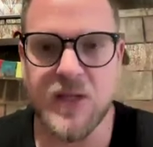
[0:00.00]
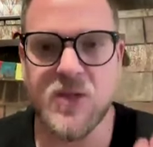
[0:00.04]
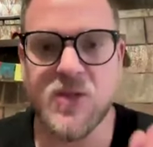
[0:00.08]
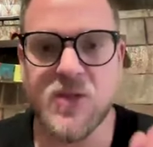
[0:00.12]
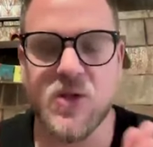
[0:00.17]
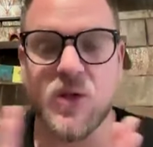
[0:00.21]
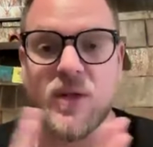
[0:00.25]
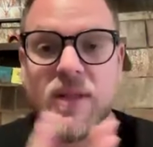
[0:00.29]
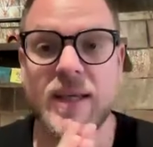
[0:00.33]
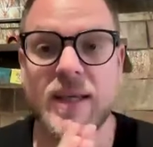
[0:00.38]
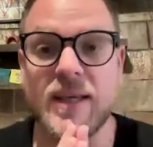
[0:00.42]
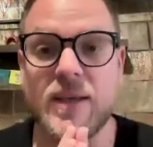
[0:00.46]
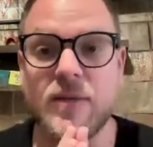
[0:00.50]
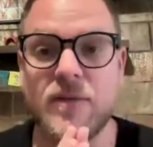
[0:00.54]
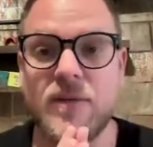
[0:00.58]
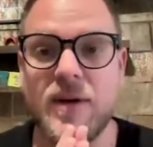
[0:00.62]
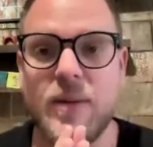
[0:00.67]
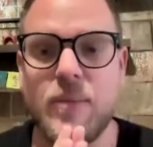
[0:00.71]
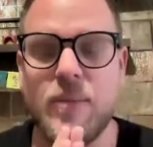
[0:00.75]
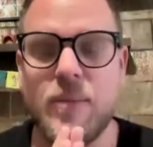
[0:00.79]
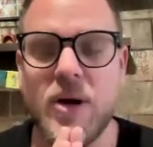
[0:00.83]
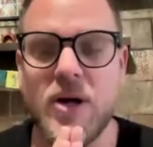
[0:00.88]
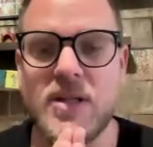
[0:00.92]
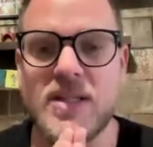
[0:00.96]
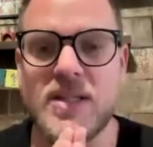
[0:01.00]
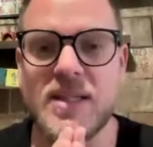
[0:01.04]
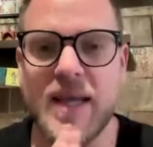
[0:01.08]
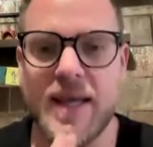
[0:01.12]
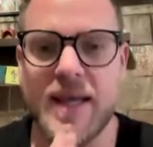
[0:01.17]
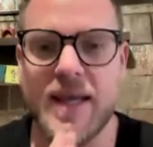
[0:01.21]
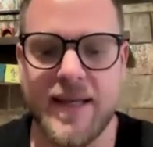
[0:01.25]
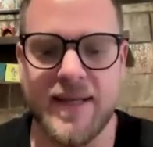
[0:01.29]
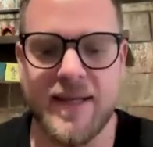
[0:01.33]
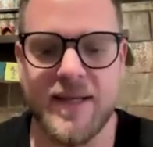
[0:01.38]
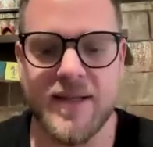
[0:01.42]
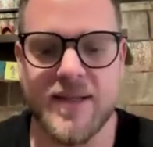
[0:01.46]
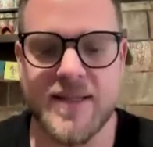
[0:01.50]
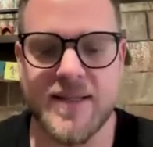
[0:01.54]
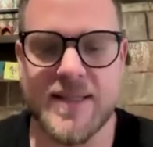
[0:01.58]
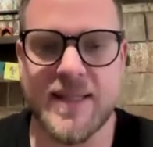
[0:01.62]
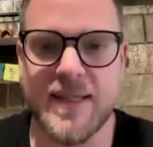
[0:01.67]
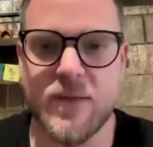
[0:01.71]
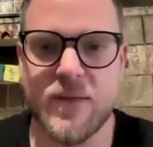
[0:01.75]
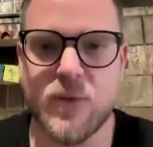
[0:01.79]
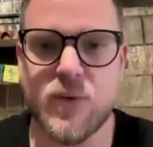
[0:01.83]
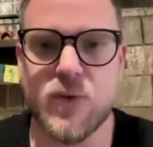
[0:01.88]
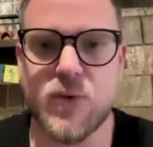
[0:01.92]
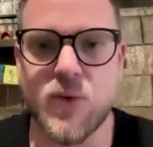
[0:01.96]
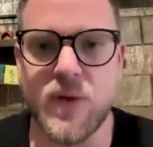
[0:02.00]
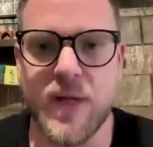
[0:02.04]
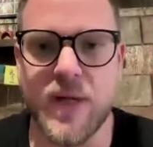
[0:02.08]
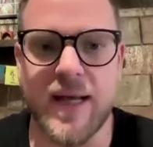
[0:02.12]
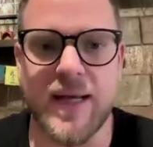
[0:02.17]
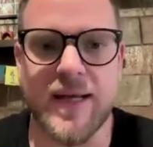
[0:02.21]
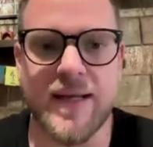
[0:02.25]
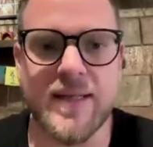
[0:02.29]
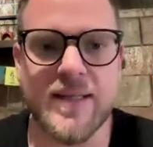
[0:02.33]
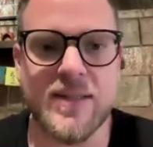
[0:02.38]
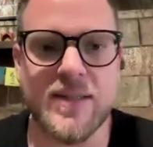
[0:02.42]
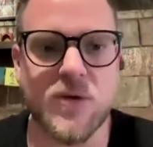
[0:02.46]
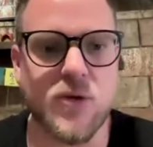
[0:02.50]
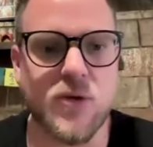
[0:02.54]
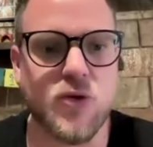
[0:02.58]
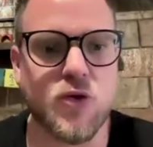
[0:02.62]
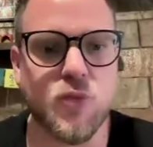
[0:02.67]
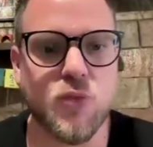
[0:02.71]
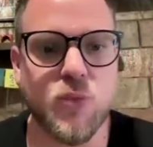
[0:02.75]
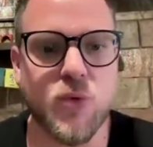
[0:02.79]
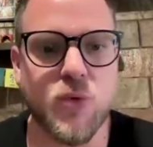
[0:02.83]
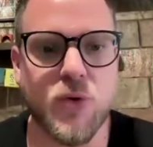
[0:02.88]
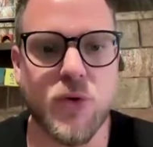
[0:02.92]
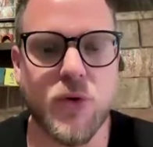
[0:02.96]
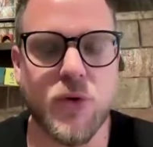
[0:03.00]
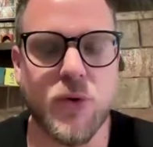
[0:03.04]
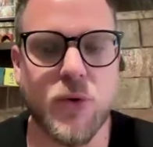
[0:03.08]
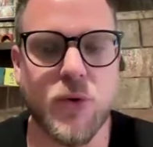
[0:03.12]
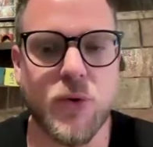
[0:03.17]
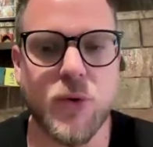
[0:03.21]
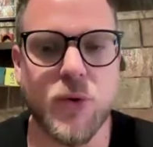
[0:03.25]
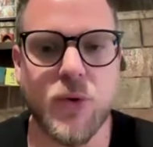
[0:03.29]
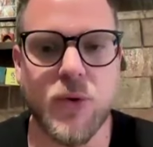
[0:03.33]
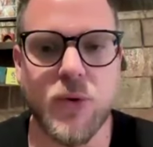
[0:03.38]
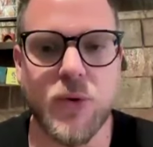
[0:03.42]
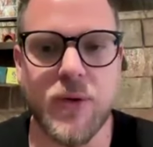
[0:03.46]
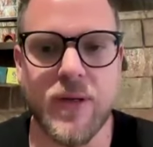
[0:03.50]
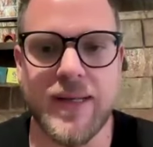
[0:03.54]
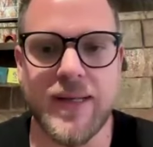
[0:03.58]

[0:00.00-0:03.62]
So thank you very much, and see you tonight or tomorrow